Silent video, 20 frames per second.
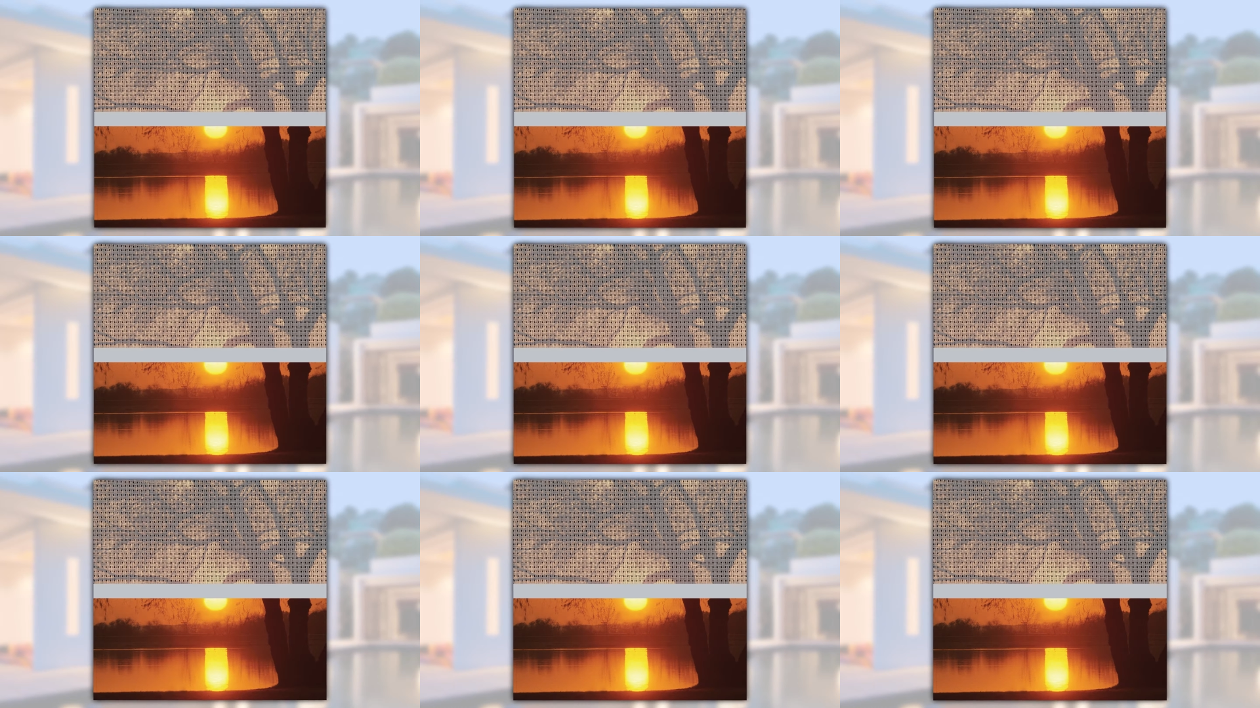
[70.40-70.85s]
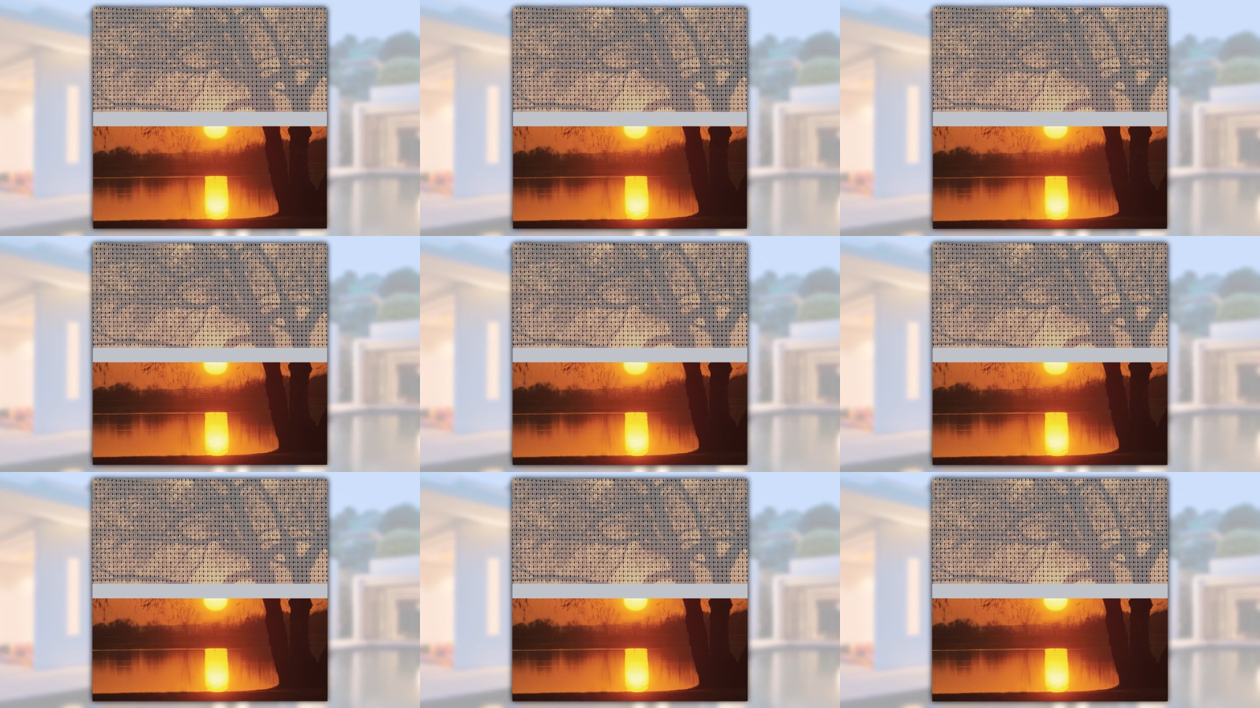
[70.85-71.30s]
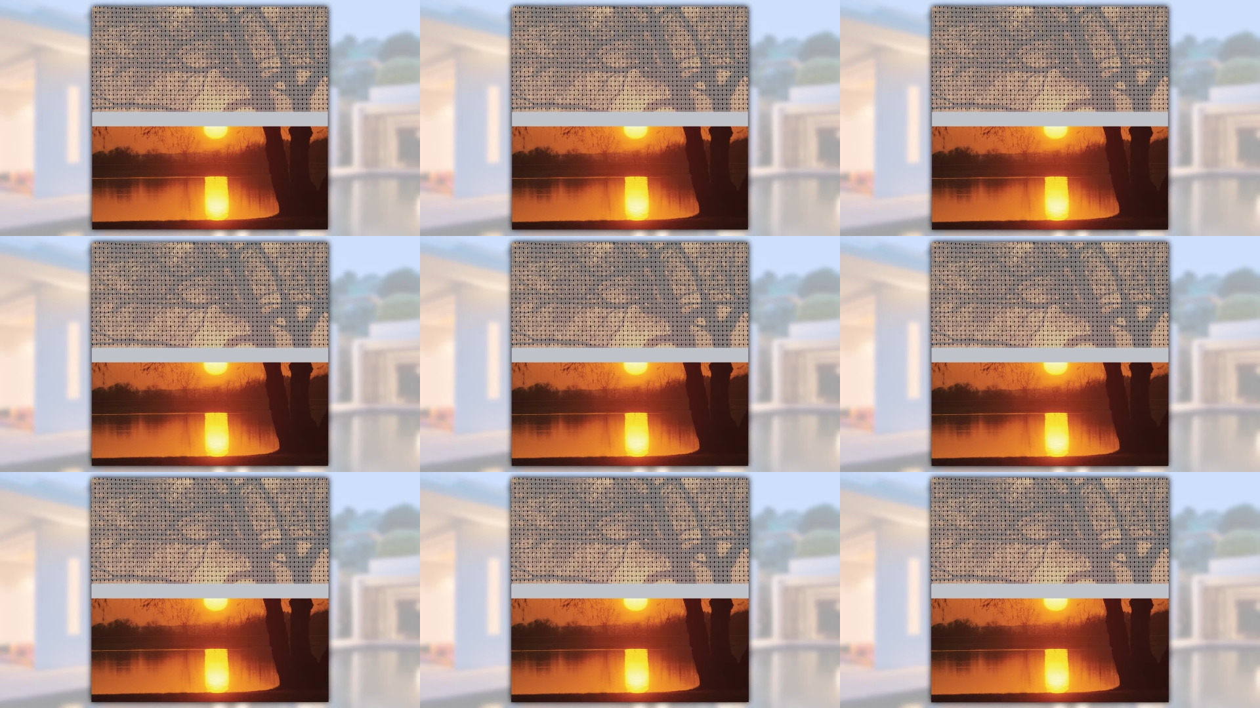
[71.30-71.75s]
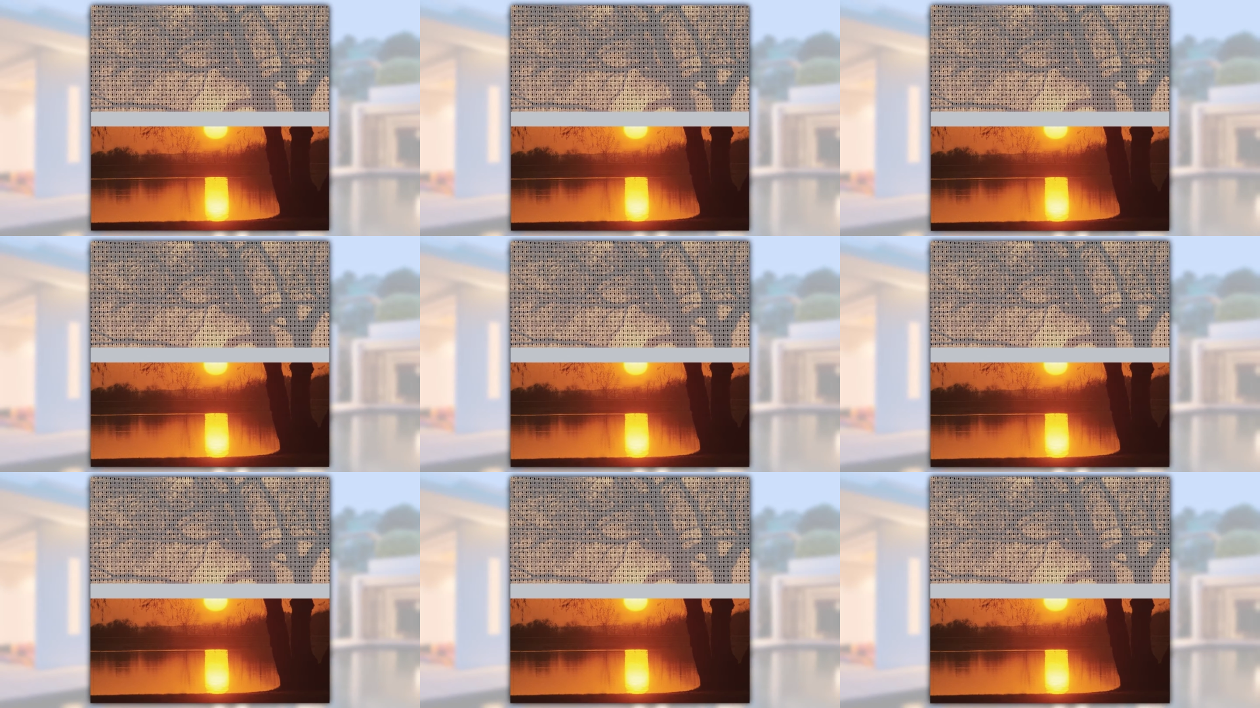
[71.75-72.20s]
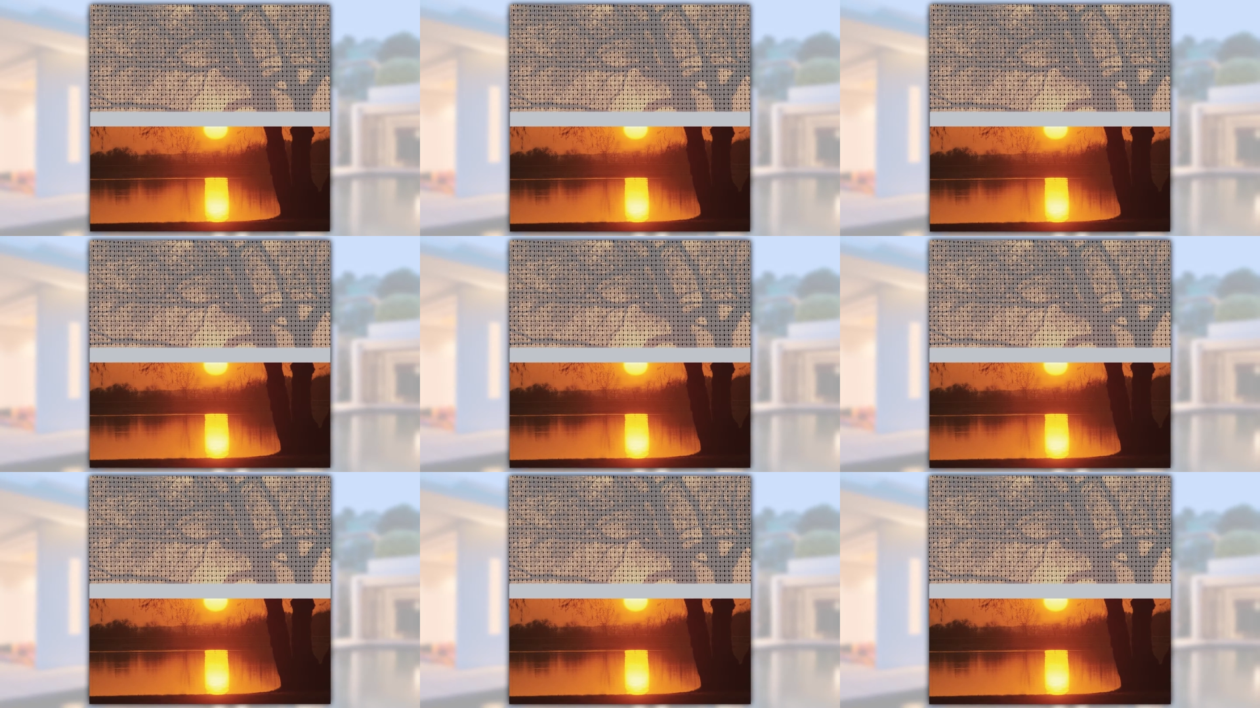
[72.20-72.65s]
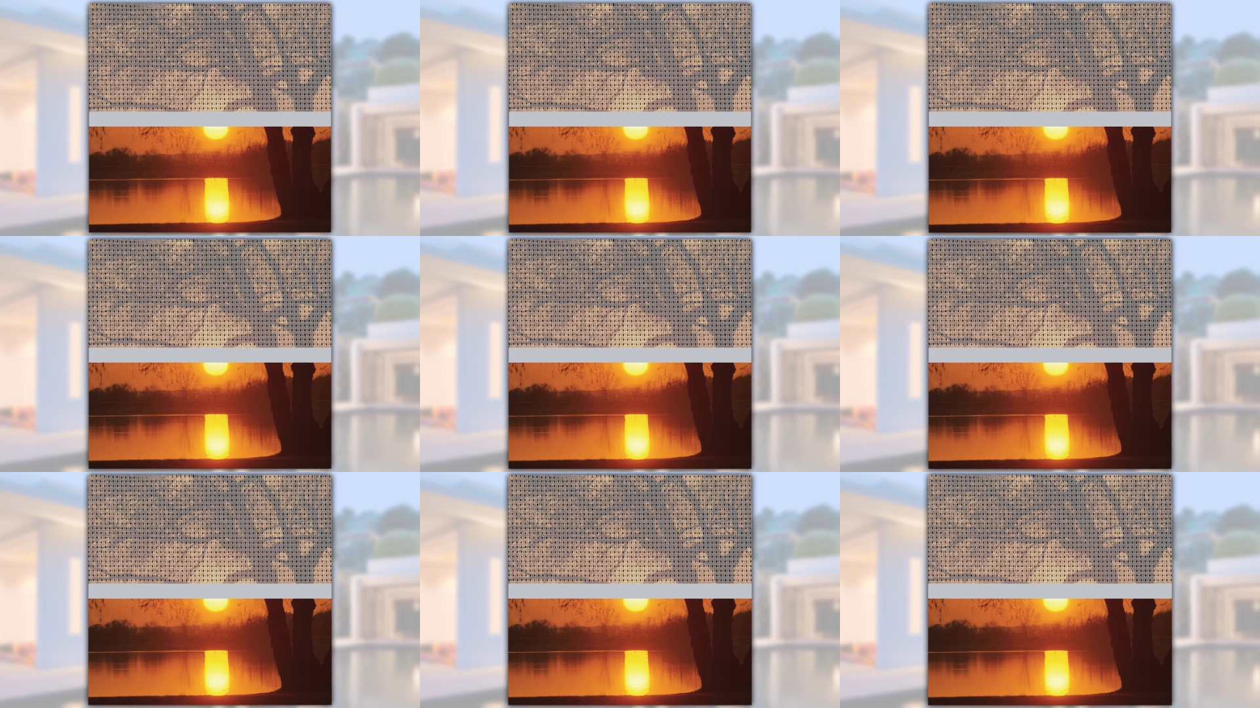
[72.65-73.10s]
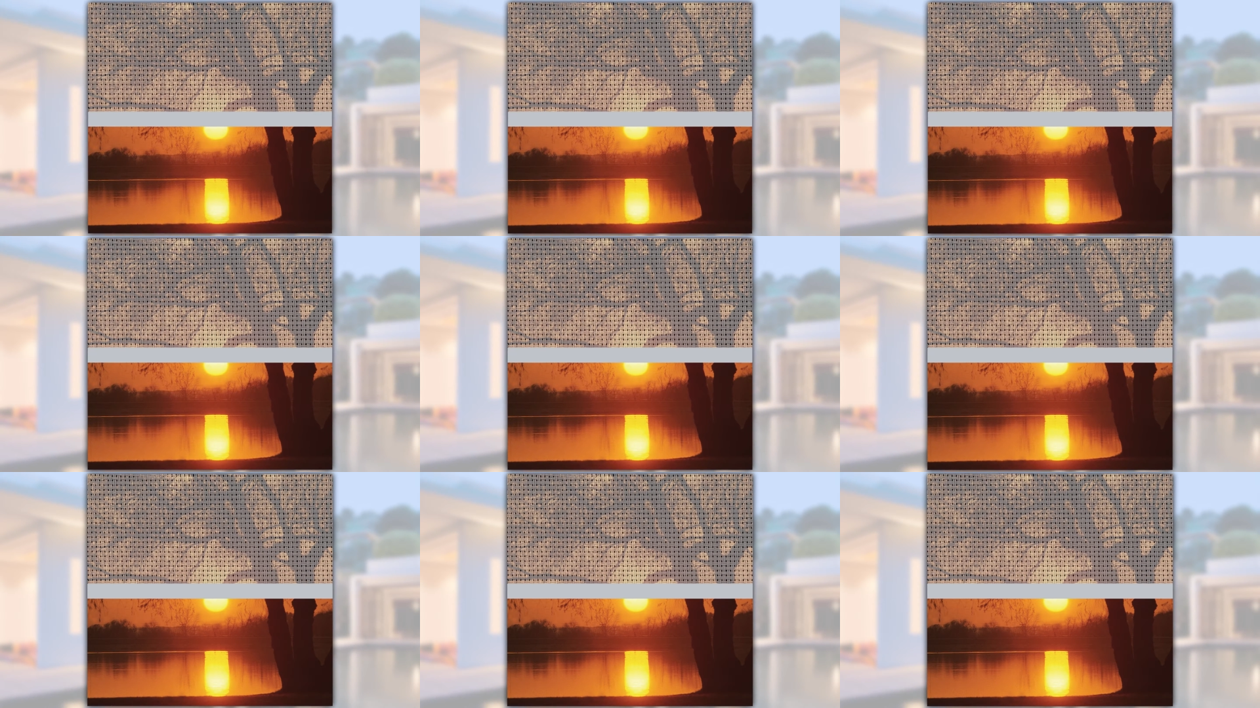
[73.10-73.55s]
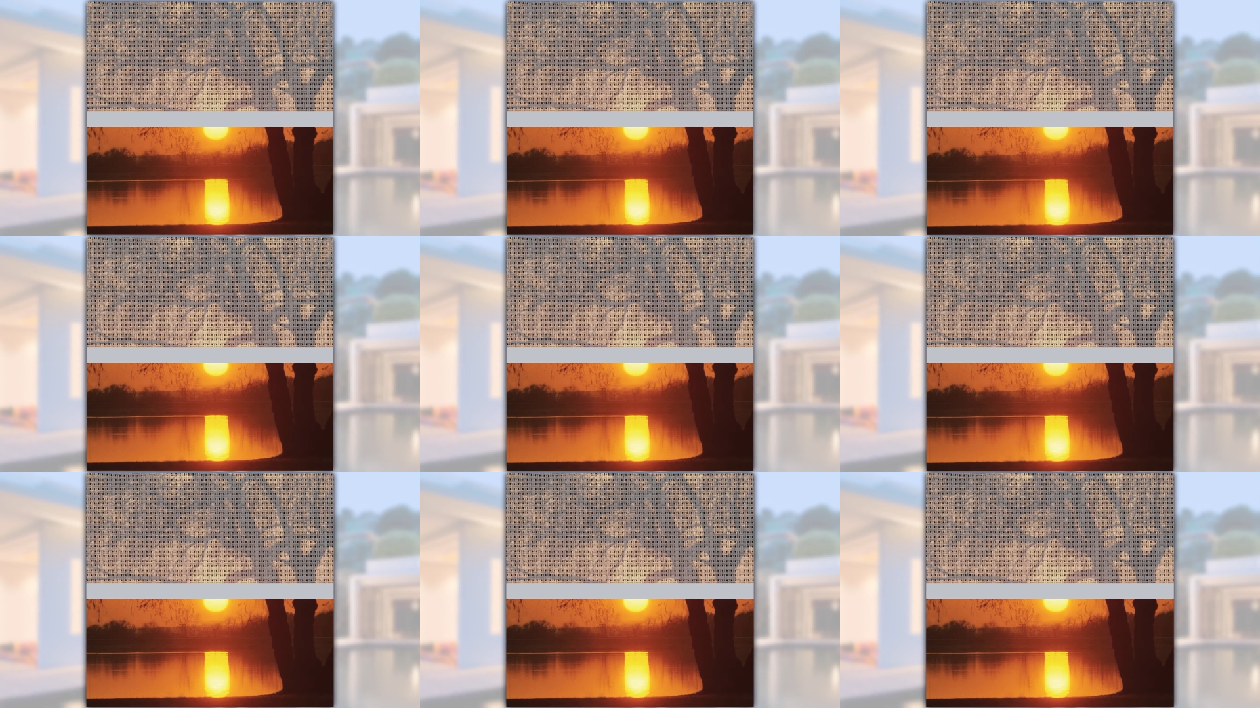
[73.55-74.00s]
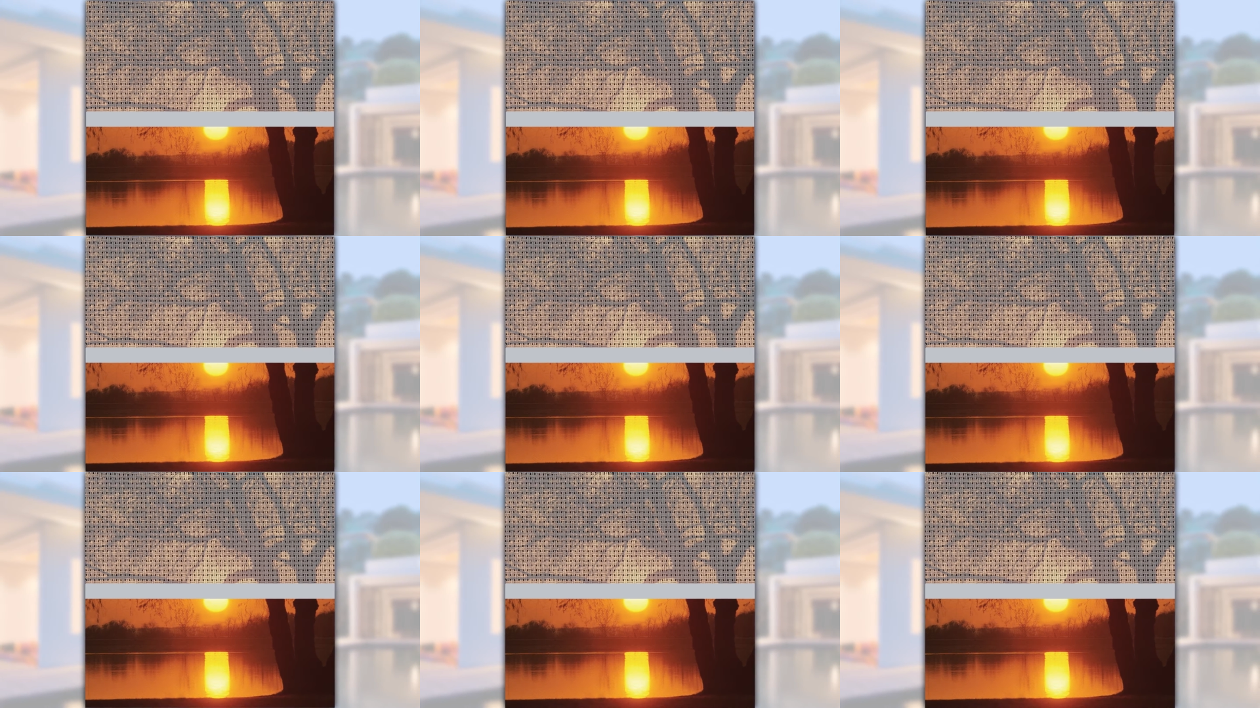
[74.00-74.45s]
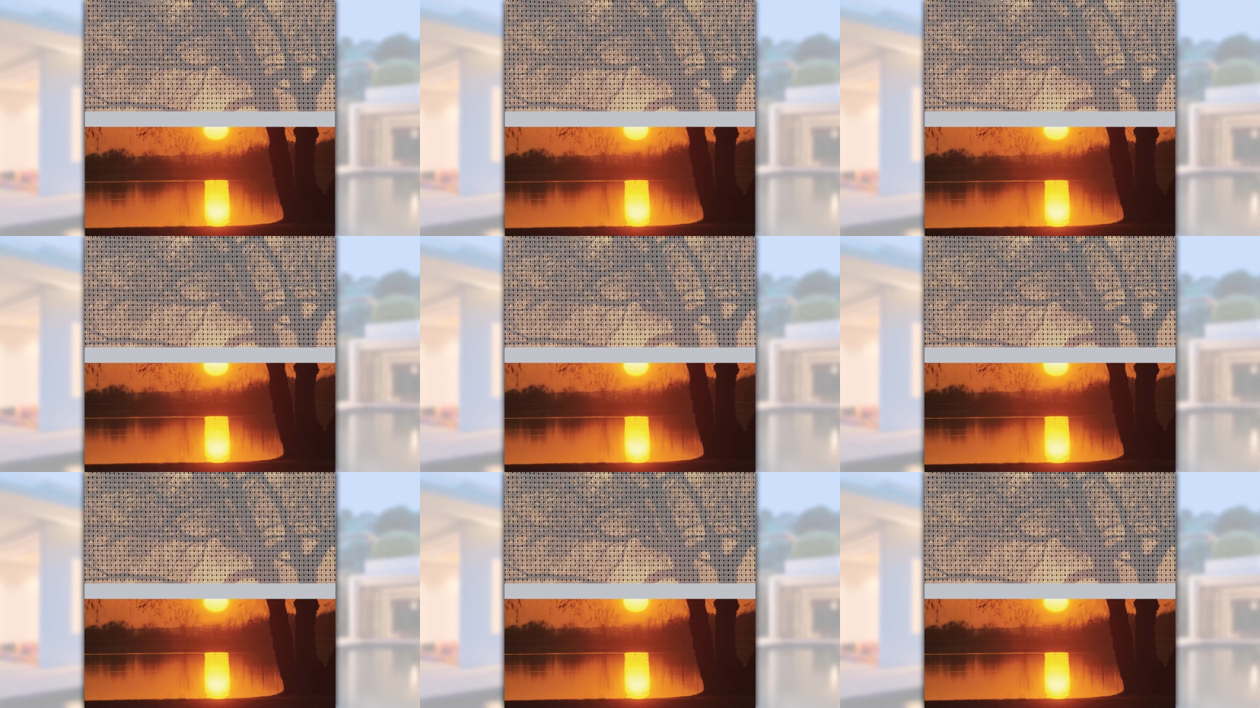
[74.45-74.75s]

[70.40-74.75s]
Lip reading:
(no speaker visible)